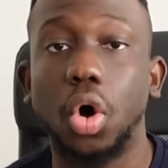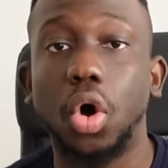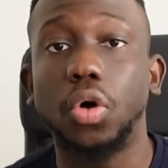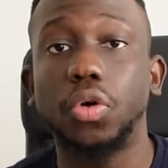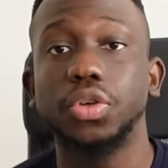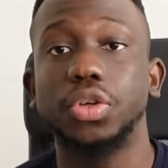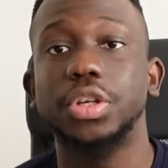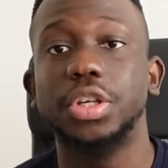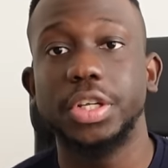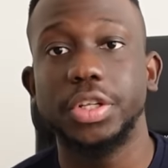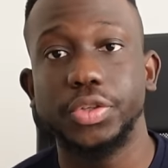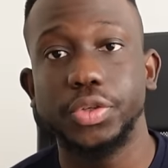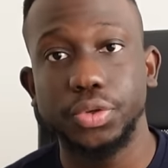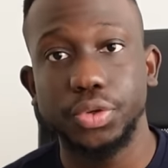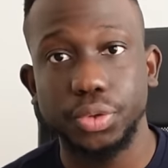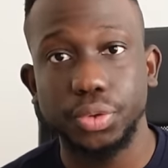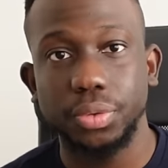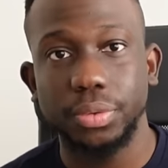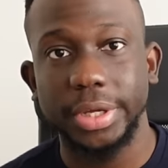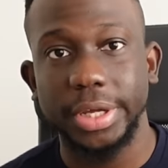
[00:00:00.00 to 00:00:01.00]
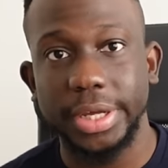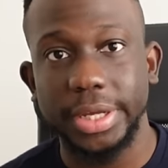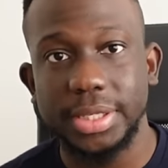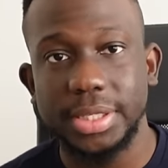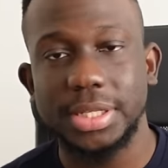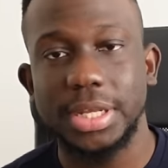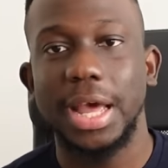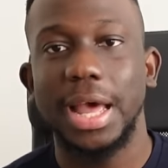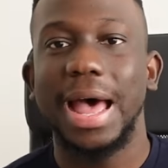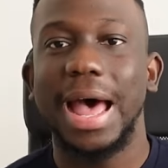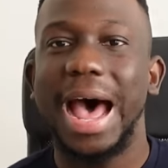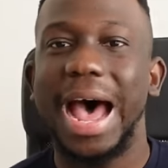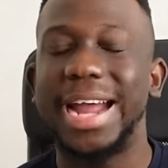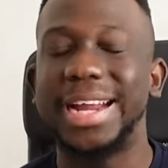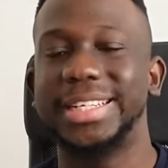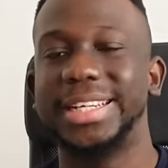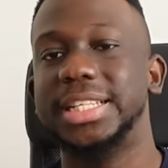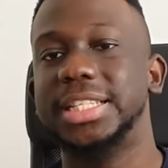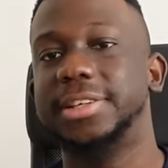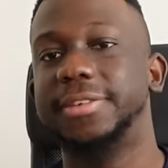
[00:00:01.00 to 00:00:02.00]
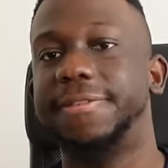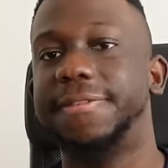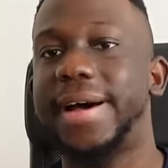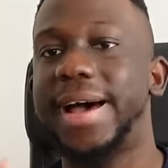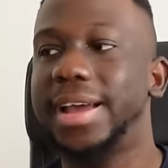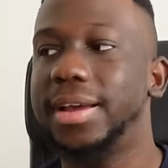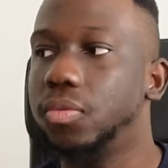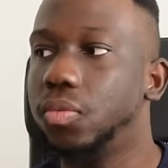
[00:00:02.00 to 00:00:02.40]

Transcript: All you need to do is identify